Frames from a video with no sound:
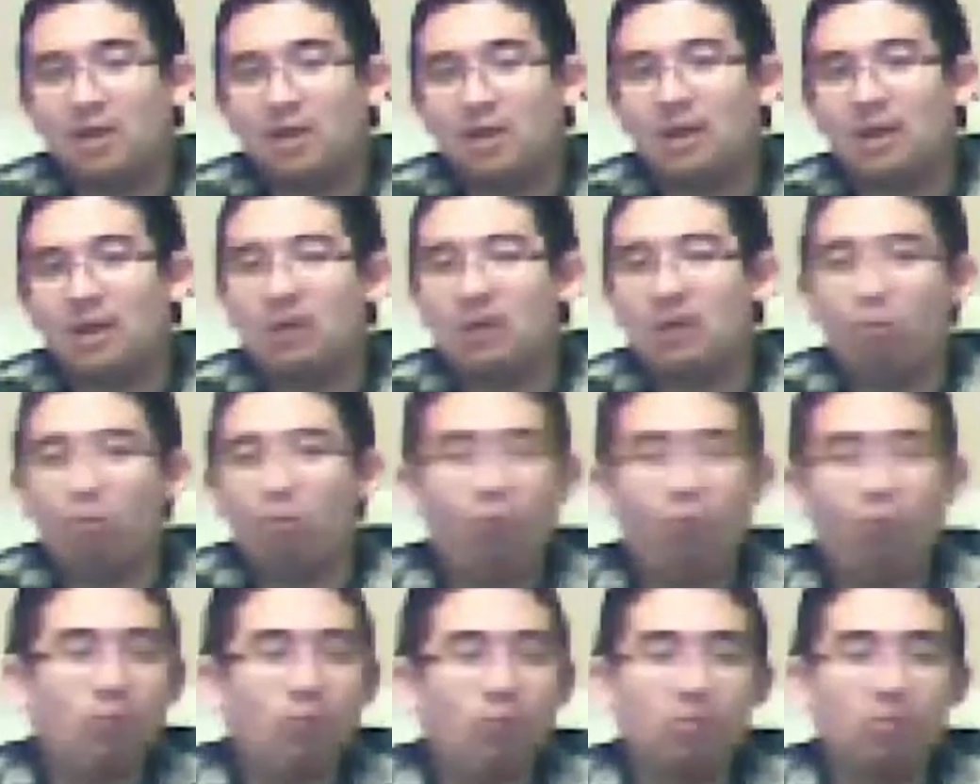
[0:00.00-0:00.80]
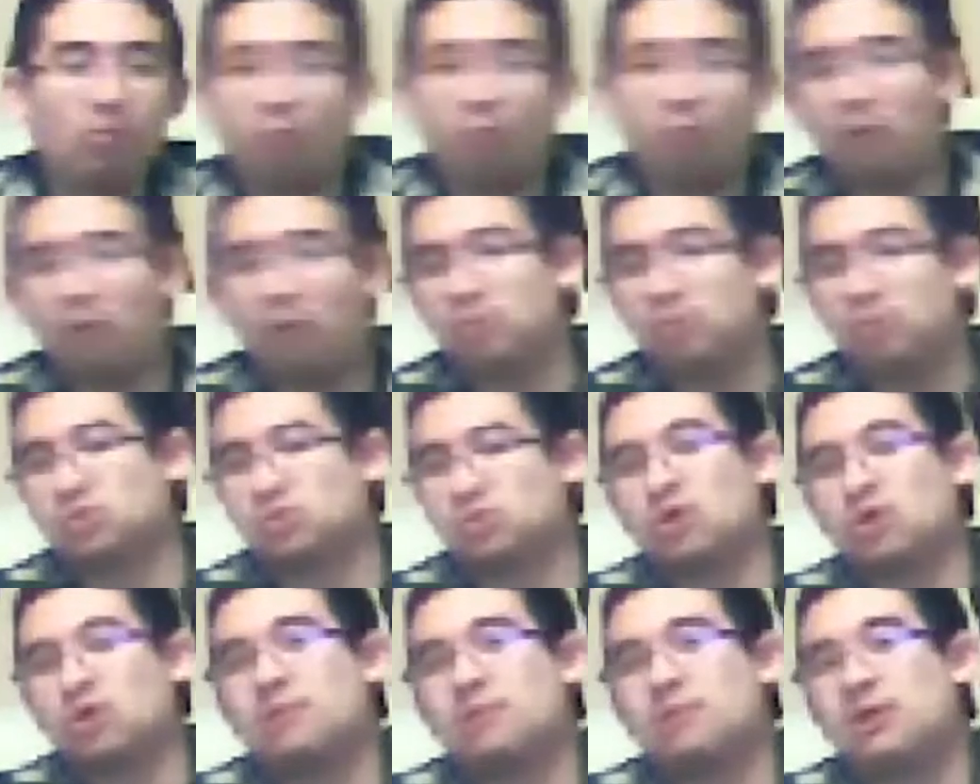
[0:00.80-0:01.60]
like what was
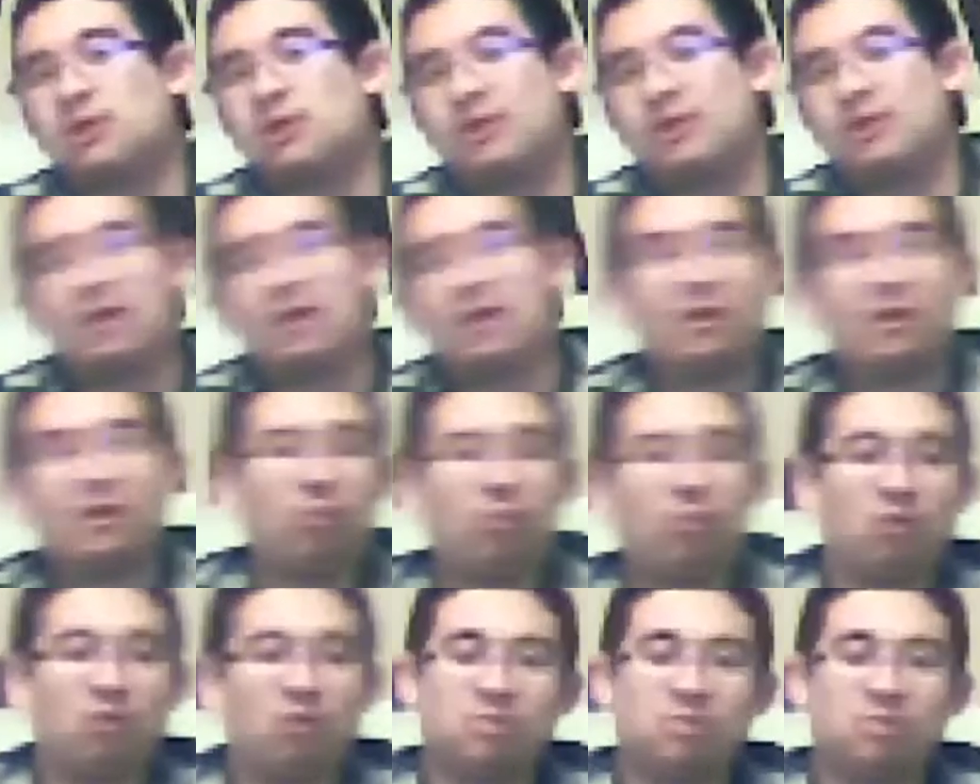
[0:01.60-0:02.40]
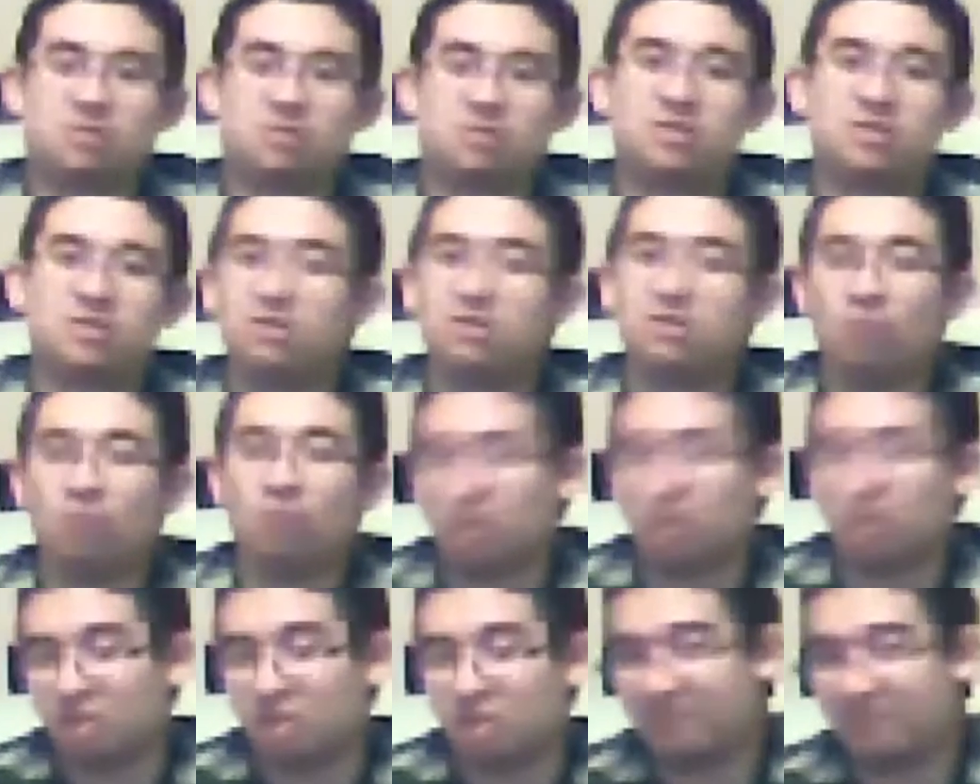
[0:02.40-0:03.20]
wrong about it like what was
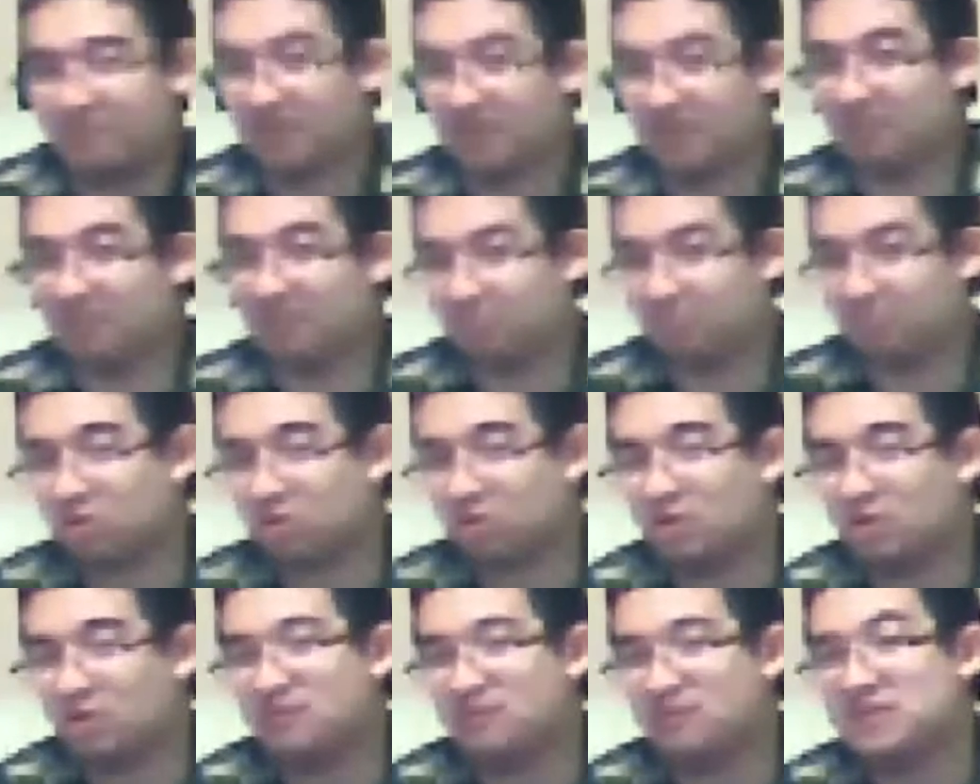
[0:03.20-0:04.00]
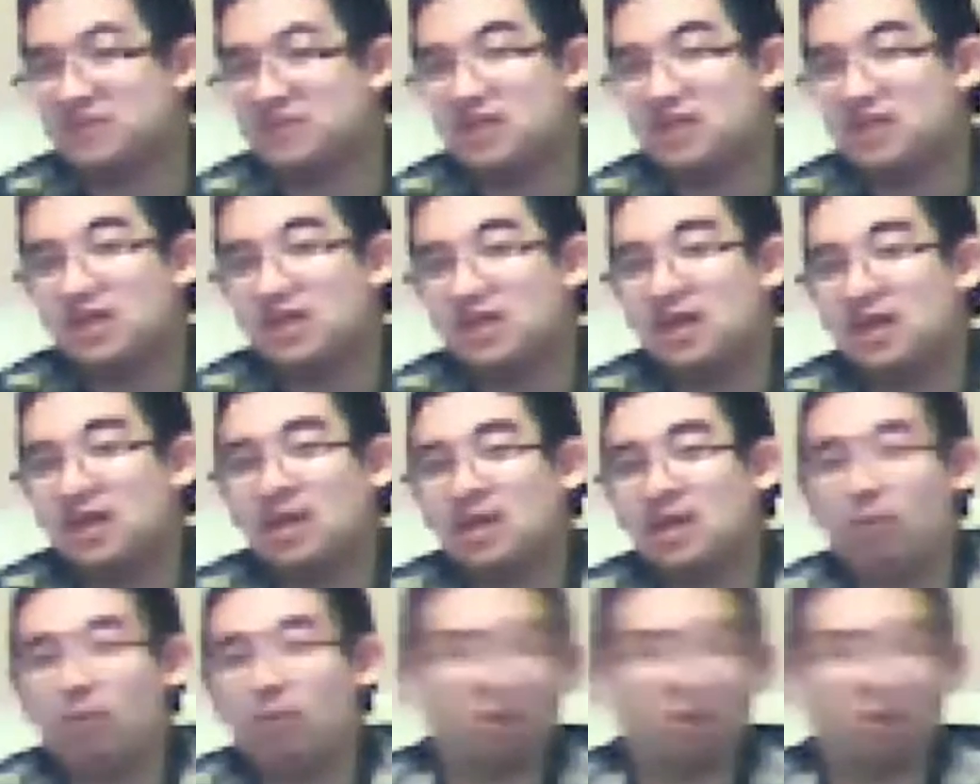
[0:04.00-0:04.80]
what could have been improved
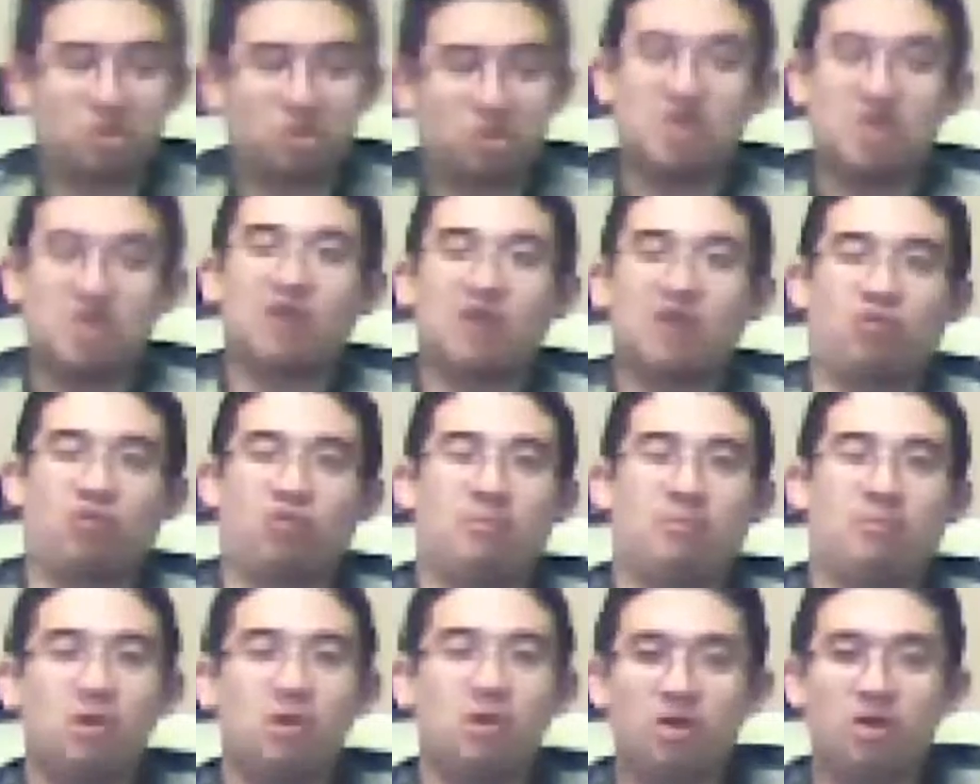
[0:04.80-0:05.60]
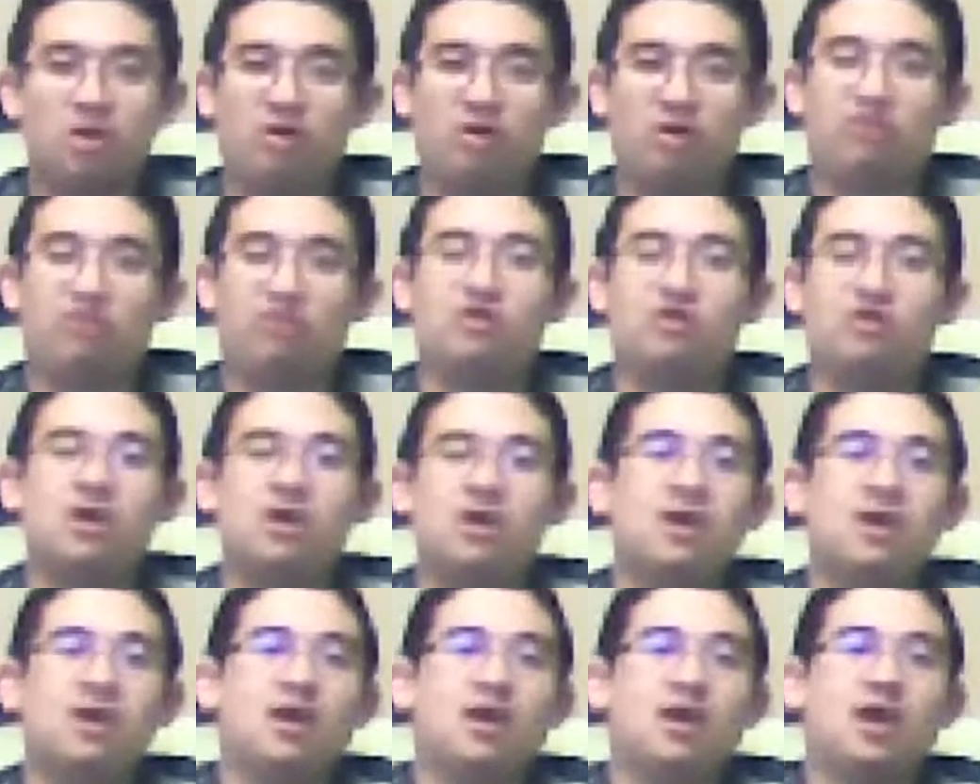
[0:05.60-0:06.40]
what should i remove
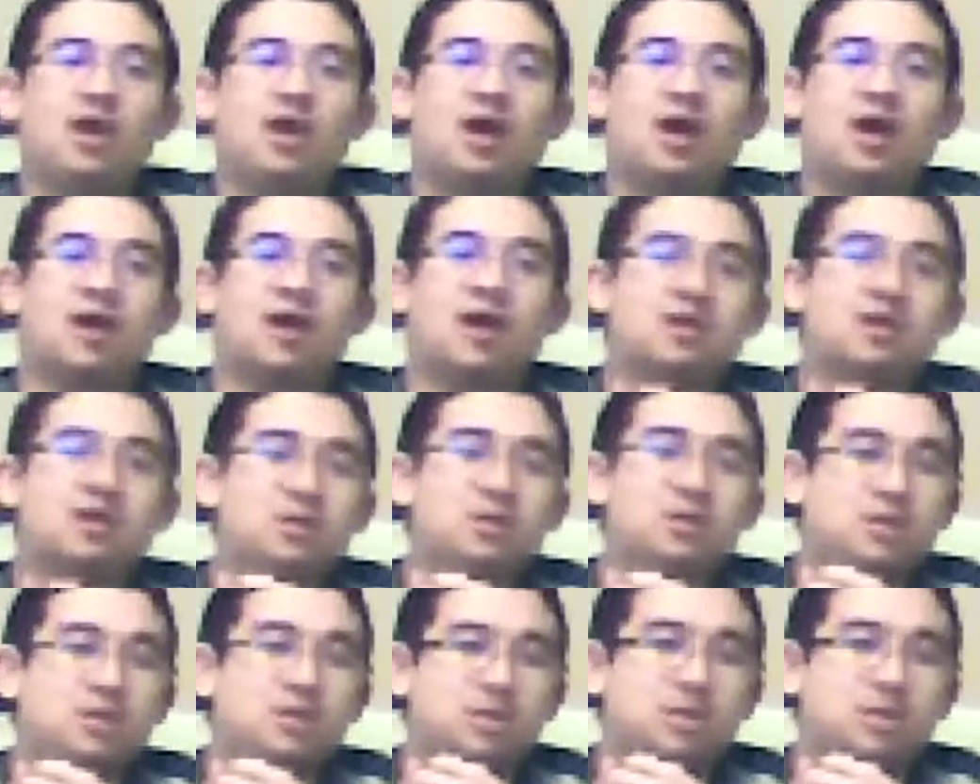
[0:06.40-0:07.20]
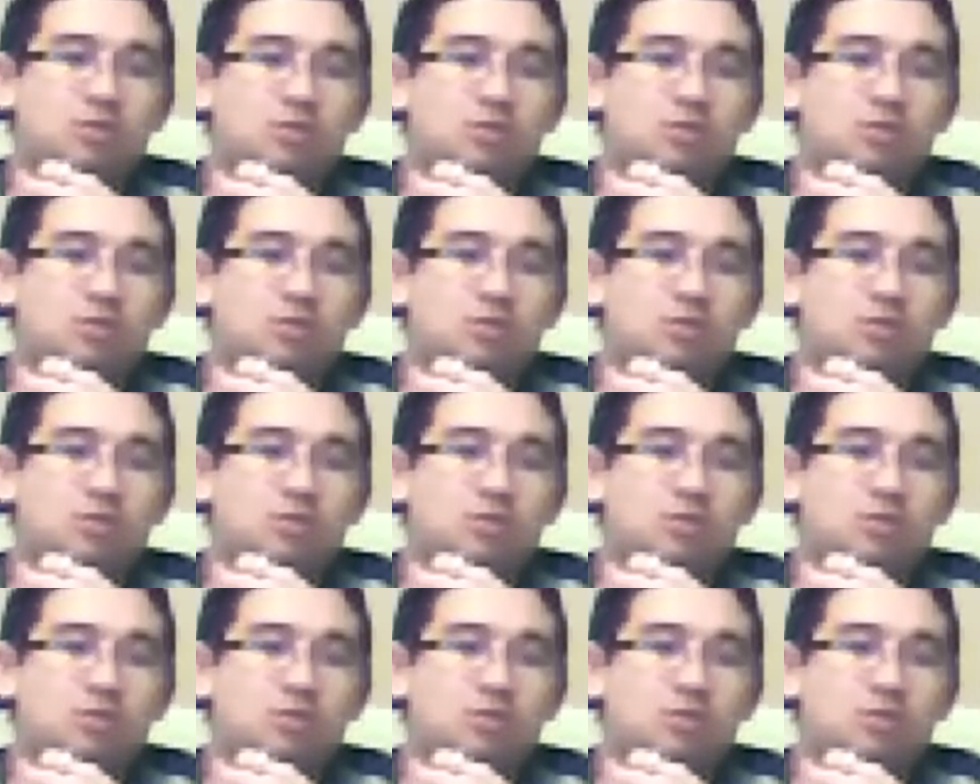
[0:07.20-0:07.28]
and